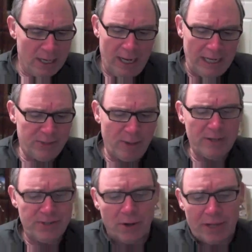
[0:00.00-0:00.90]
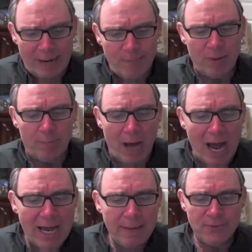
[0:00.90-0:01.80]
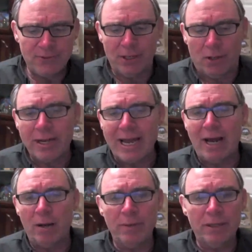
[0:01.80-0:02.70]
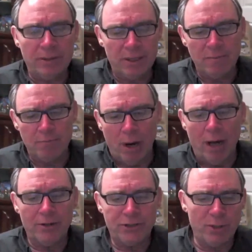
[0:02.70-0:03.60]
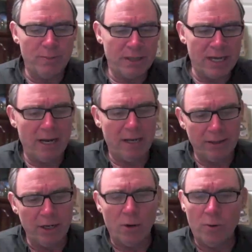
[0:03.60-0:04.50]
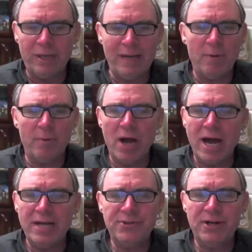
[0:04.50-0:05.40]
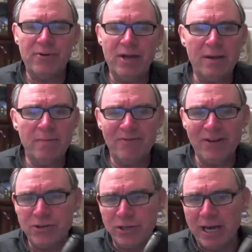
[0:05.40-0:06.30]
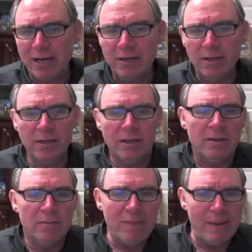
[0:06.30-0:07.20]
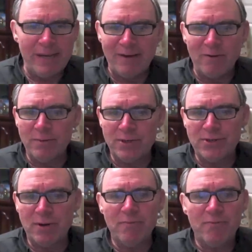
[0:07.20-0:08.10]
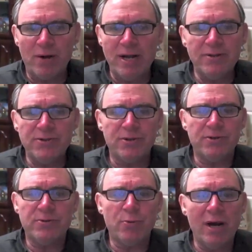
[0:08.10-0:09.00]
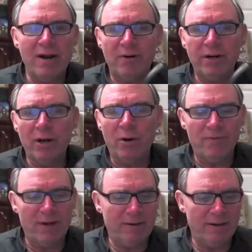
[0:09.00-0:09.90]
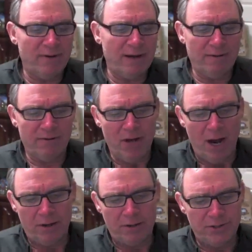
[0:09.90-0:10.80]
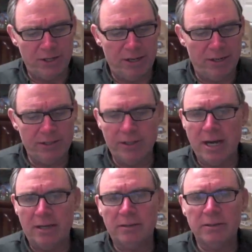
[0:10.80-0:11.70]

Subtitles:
I'd probably still keep the pipes and look at them and polish them and kind of, you know, keep them nice and everything. And eventually I'd maybe give them to some friends and whatever, you know, if the doctor said, you know, you got